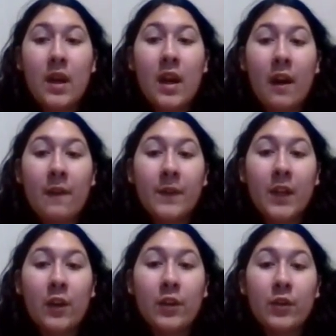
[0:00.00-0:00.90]
have
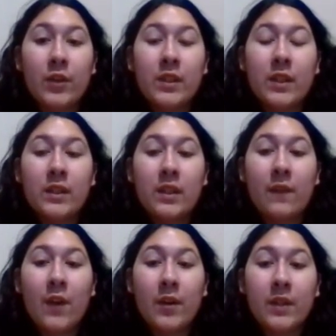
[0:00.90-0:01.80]
characteristics
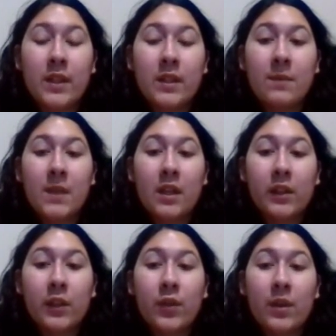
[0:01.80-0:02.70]
of autism that
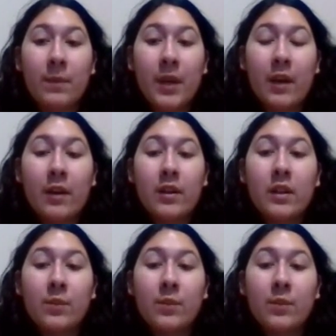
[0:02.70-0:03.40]
include impaired